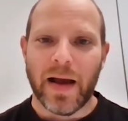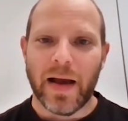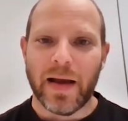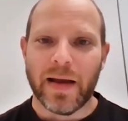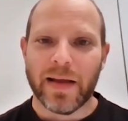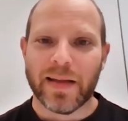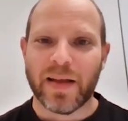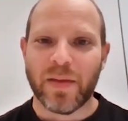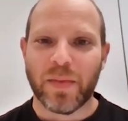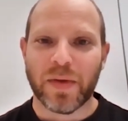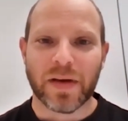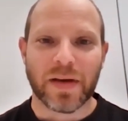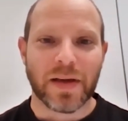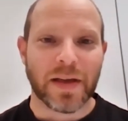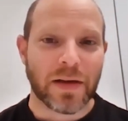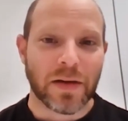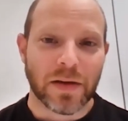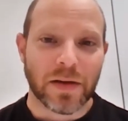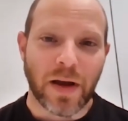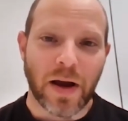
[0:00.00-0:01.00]
it can be
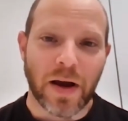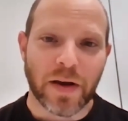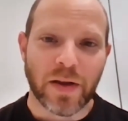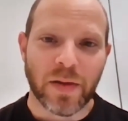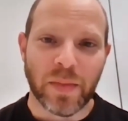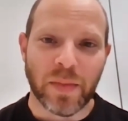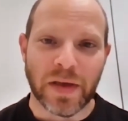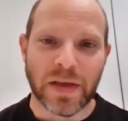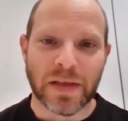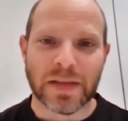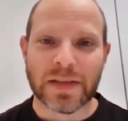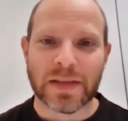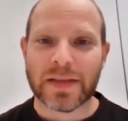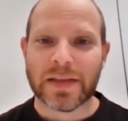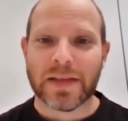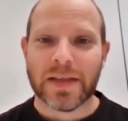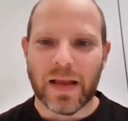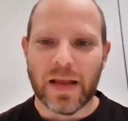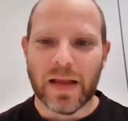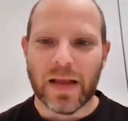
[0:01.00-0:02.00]
legal documents.
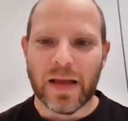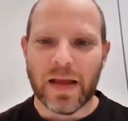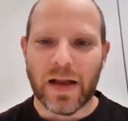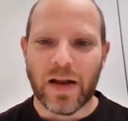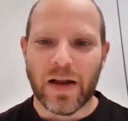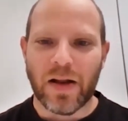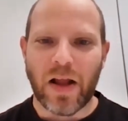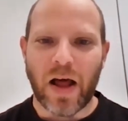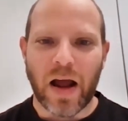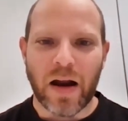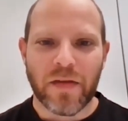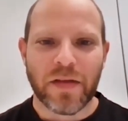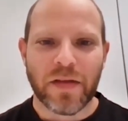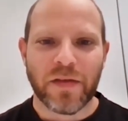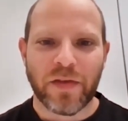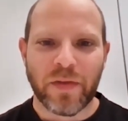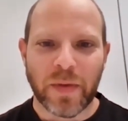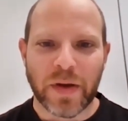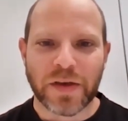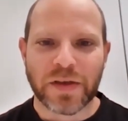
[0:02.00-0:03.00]
A lot of the
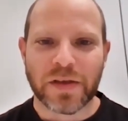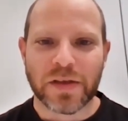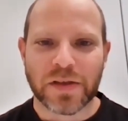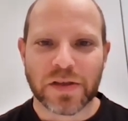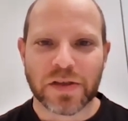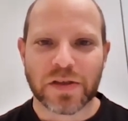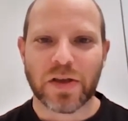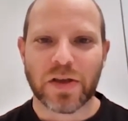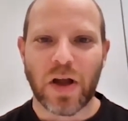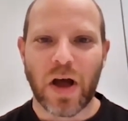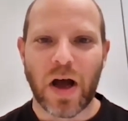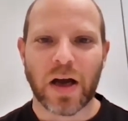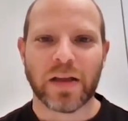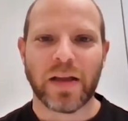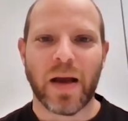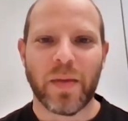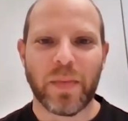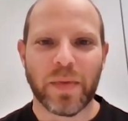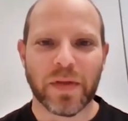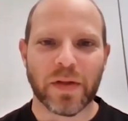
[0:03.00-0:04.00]
information is just
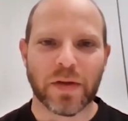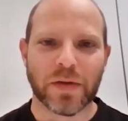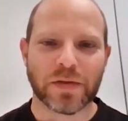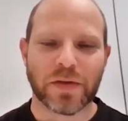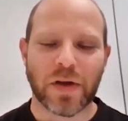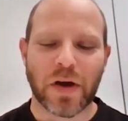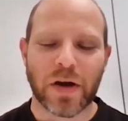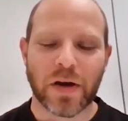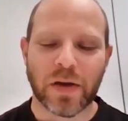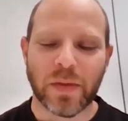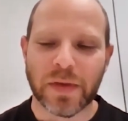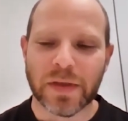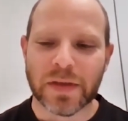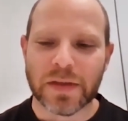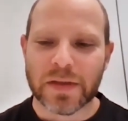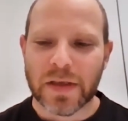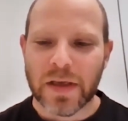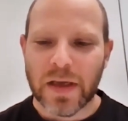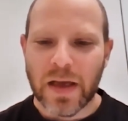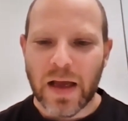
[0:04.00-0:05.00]
locked up in those
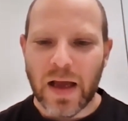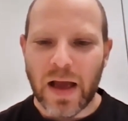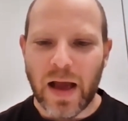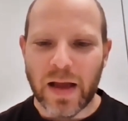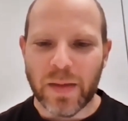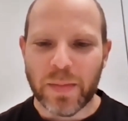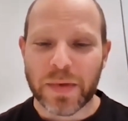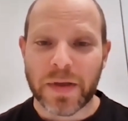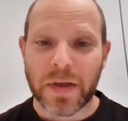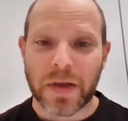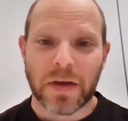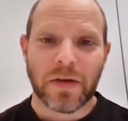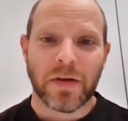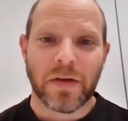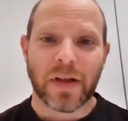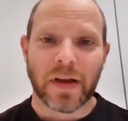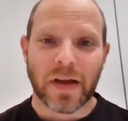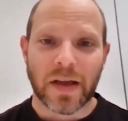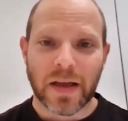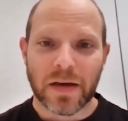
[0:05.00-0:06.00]
documents. In particular,
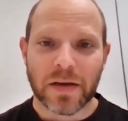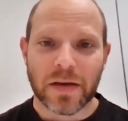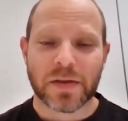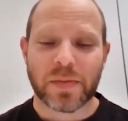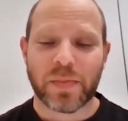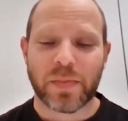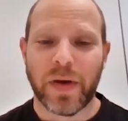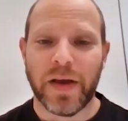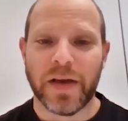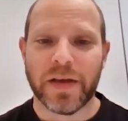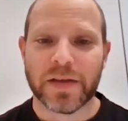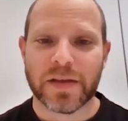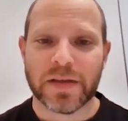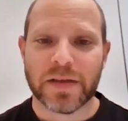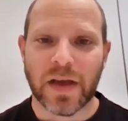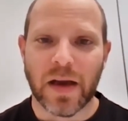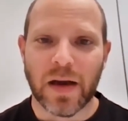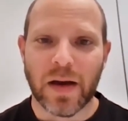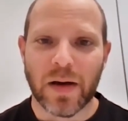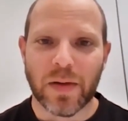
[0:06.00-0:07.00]
in the legal
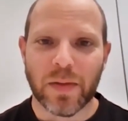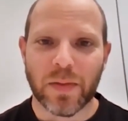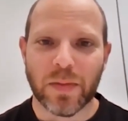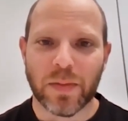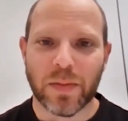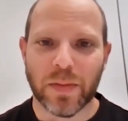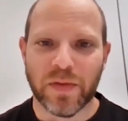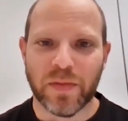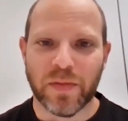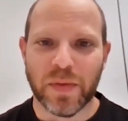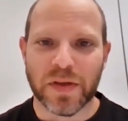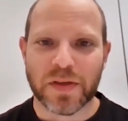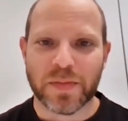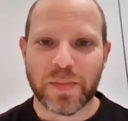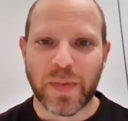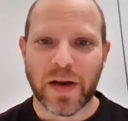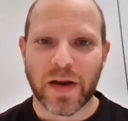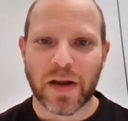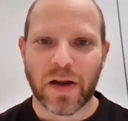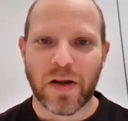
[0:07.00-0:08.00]
space, we've been
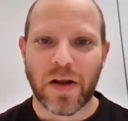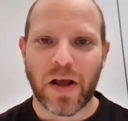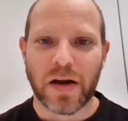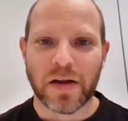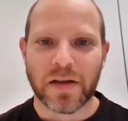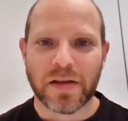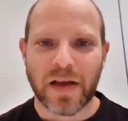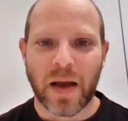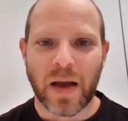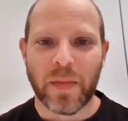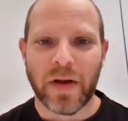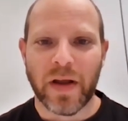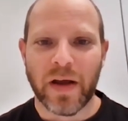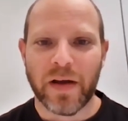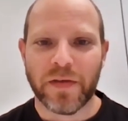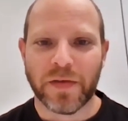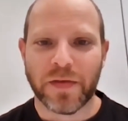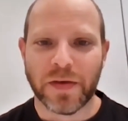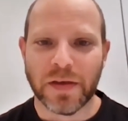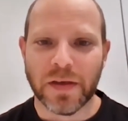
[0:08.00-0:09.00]
spending a lot of time and
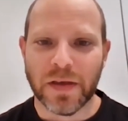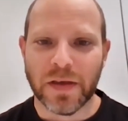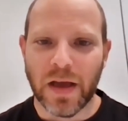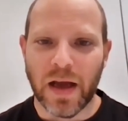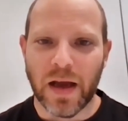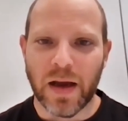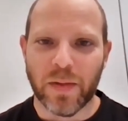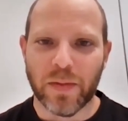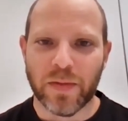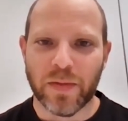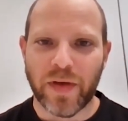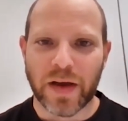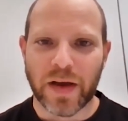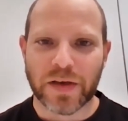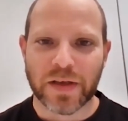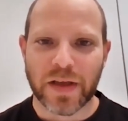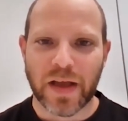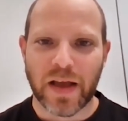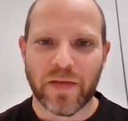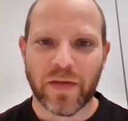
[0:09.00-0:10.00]
effort. We
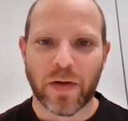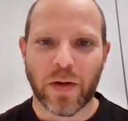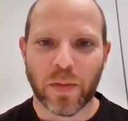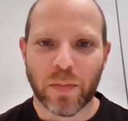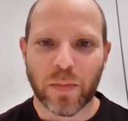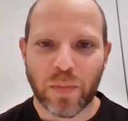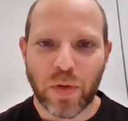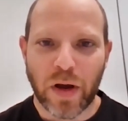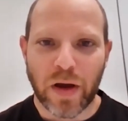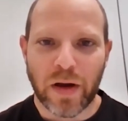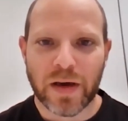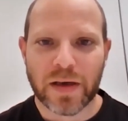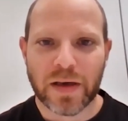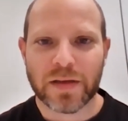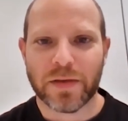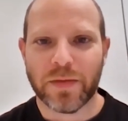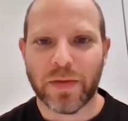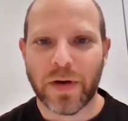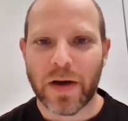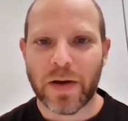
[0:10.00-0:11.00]
actually have our own
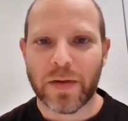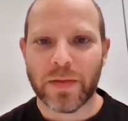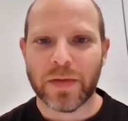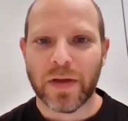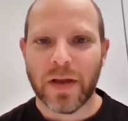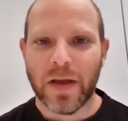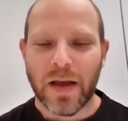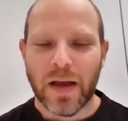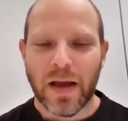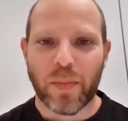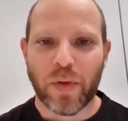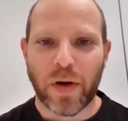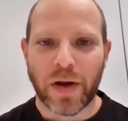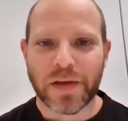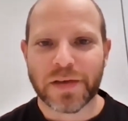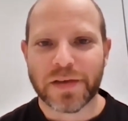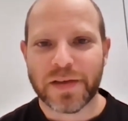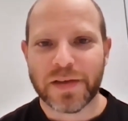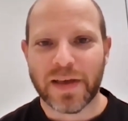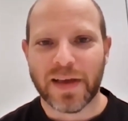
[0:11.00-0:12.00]
product around
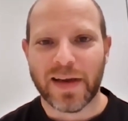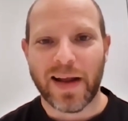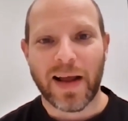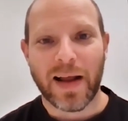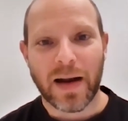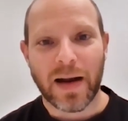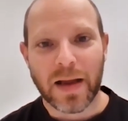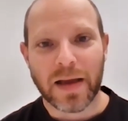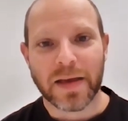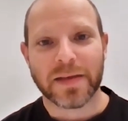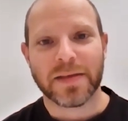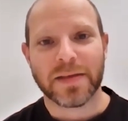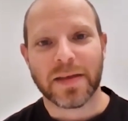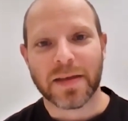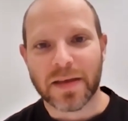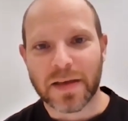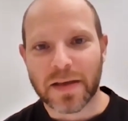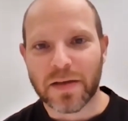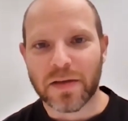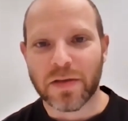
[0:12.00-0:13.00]
processing and
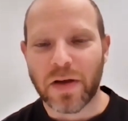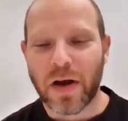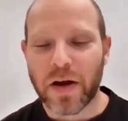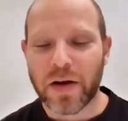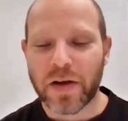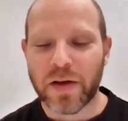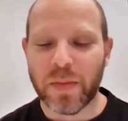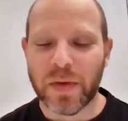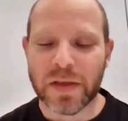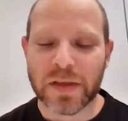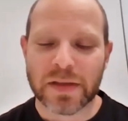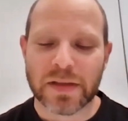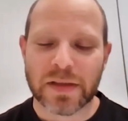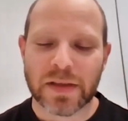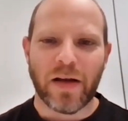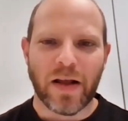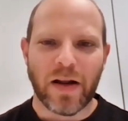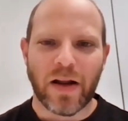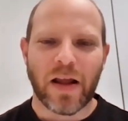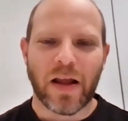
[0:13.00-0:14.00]
analyzing legal documents.
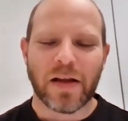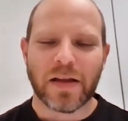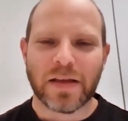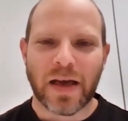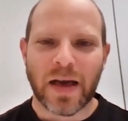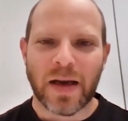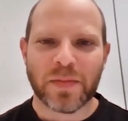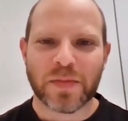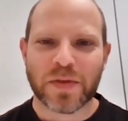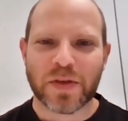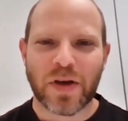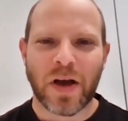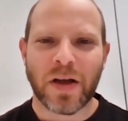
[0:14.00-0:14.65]
A lot of times,